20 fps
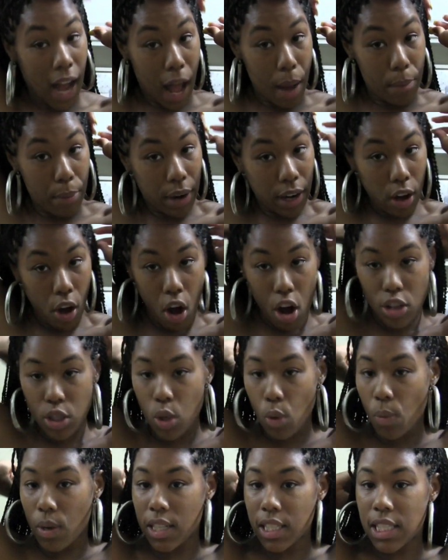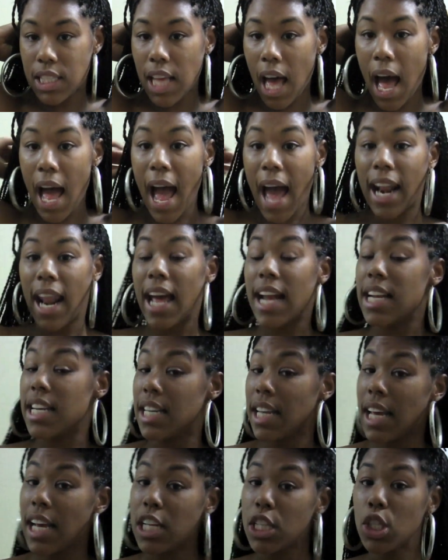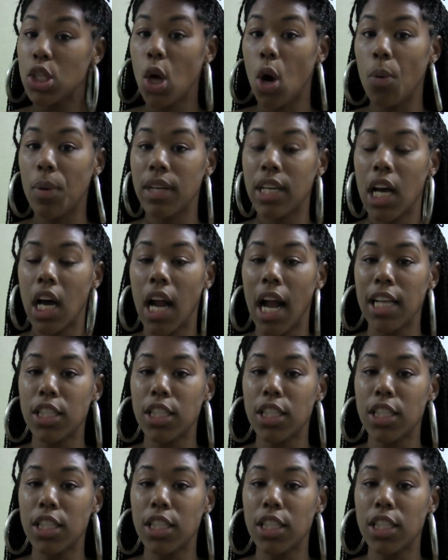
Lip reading: I braided all to one side, and I did sew it down.